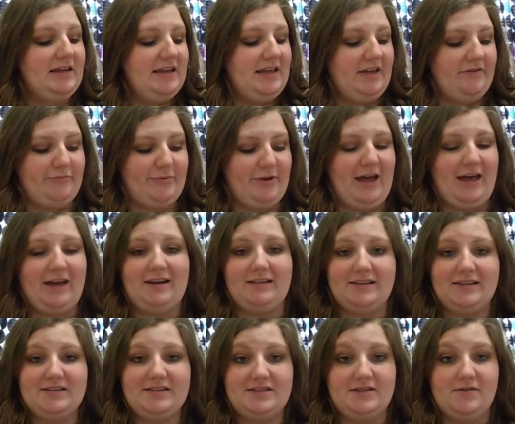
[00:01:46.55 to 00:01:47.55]
If we had a
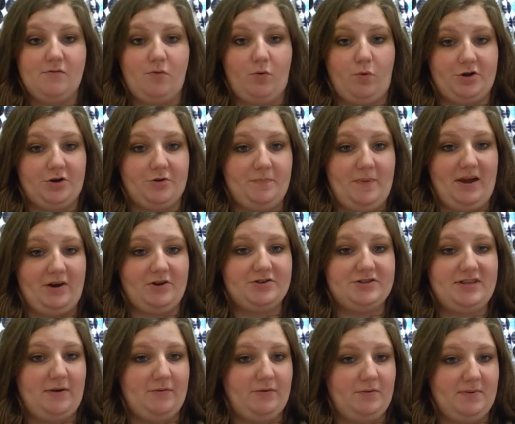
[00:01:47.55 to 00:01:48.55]
list of ordered pairs,
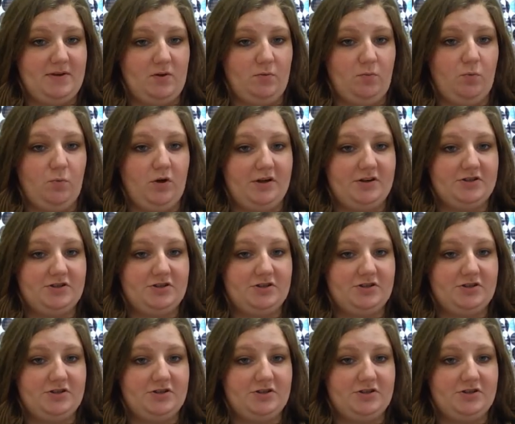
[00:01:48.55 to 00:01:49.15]
that would be 1,